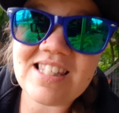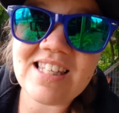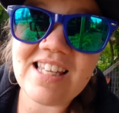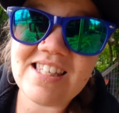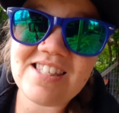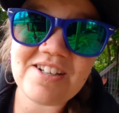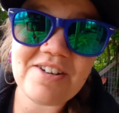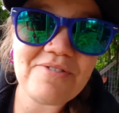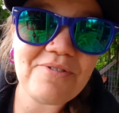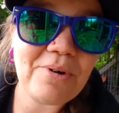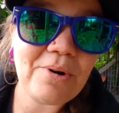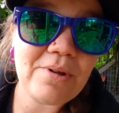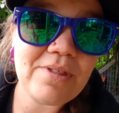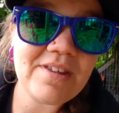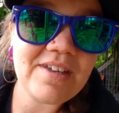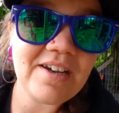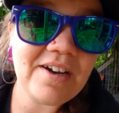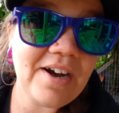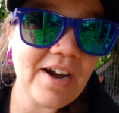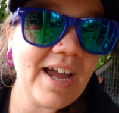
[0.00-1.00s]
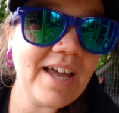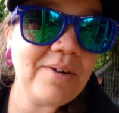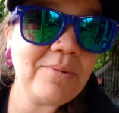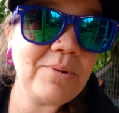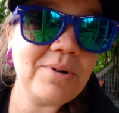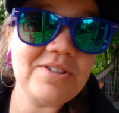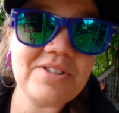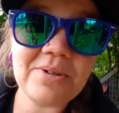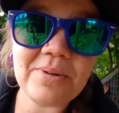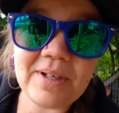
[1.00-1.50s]
It's our 4th year and
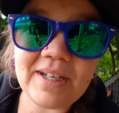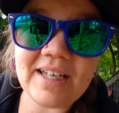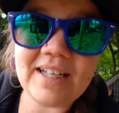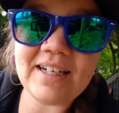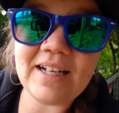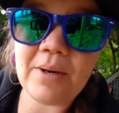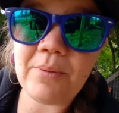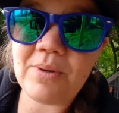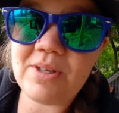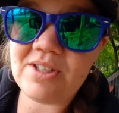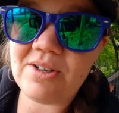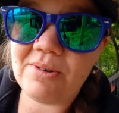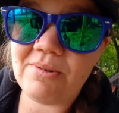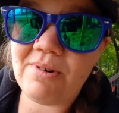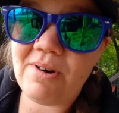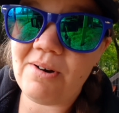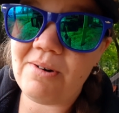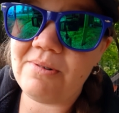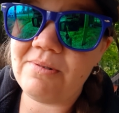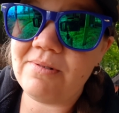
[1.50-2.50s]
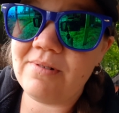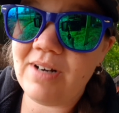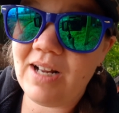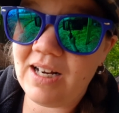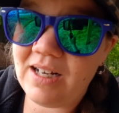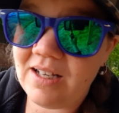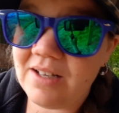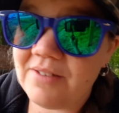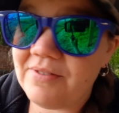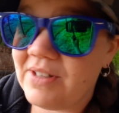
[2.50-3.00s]
we're doing it, and we don't own
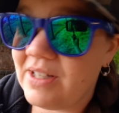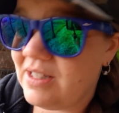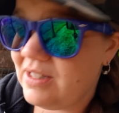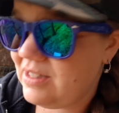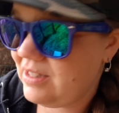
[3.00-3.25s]
any of it.